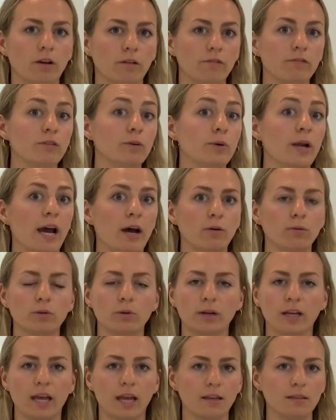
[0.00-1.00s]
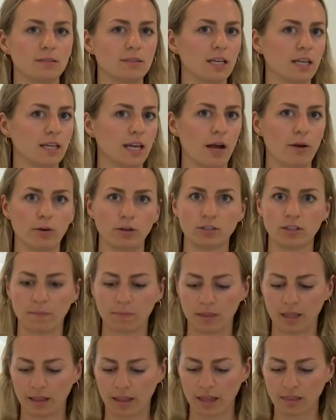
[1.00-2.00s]
food out or get takeout or
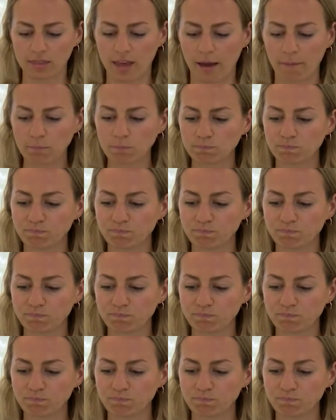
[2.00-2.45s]
something like that.